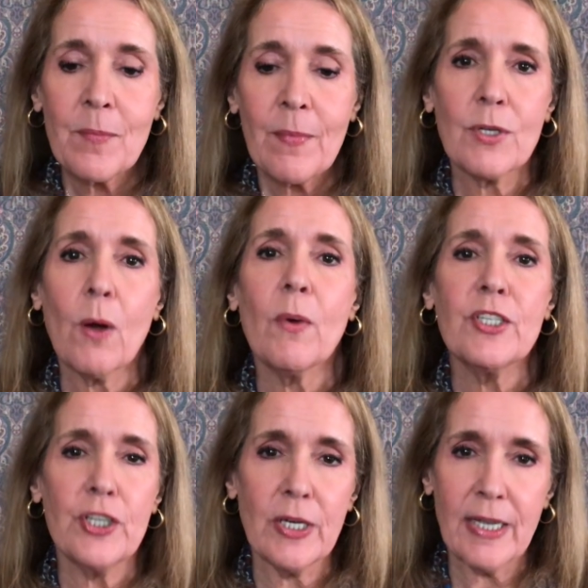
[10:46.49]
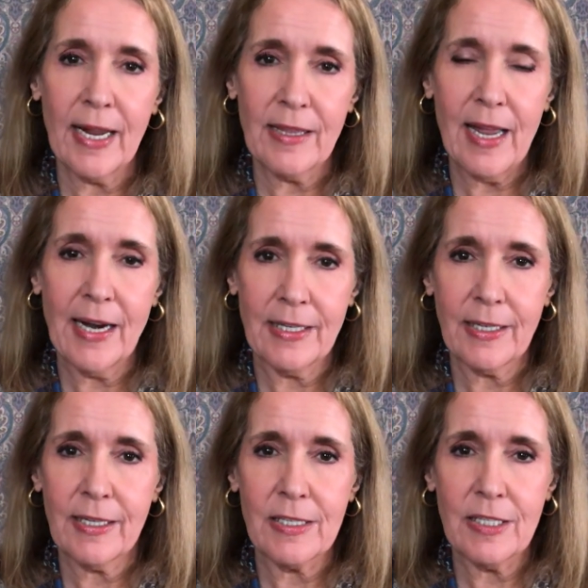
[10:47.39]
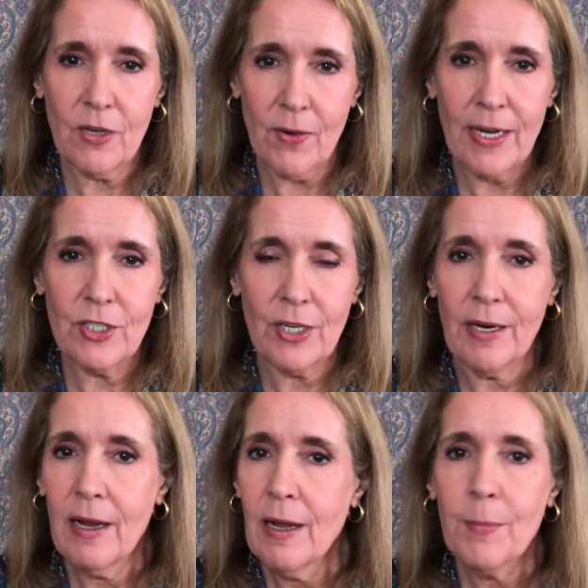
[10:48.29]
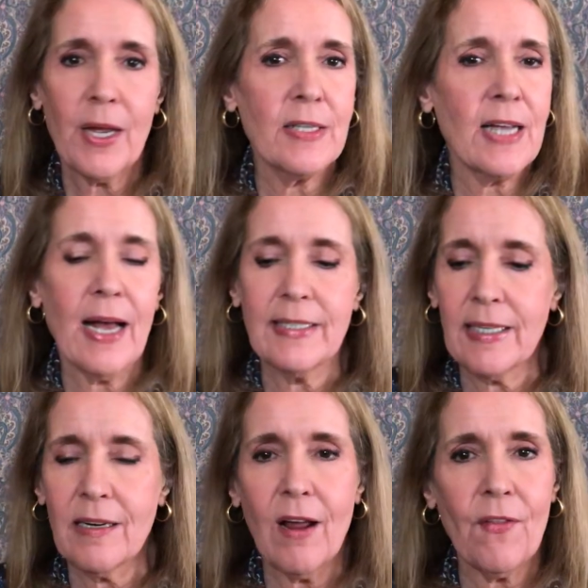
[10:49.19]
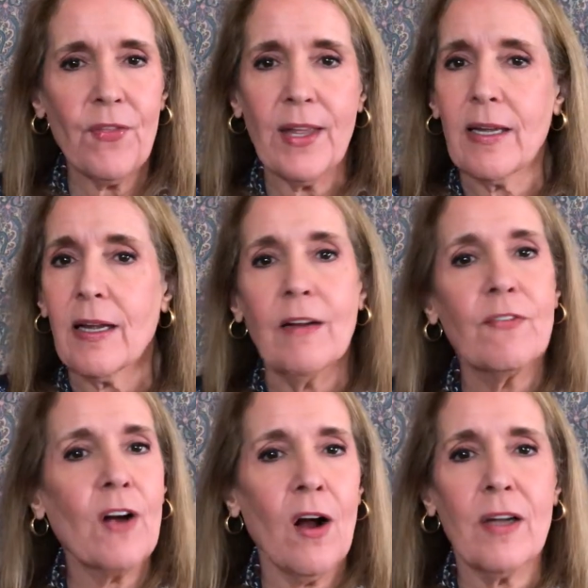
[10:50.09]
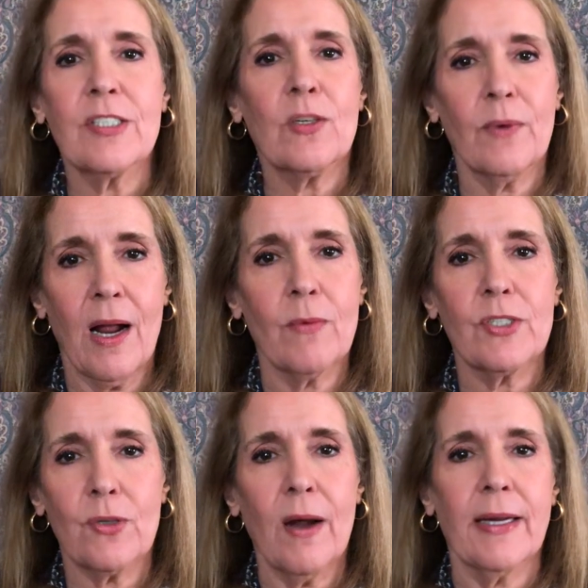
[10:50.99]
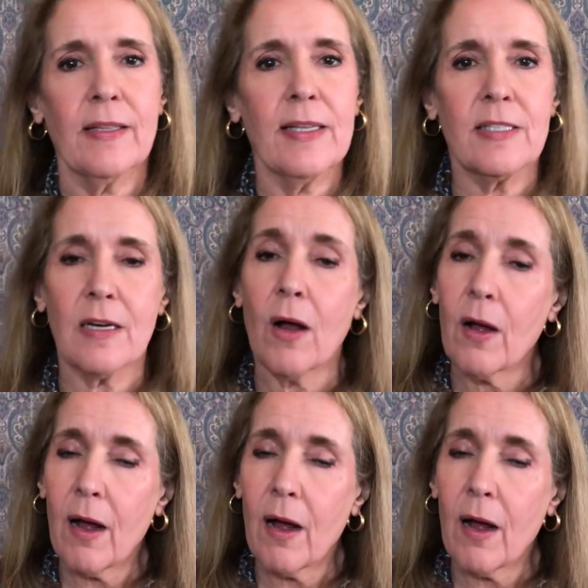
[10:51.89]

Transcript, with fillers: So I want you to take that into consideration because I did not think of cost when I was trying these at all.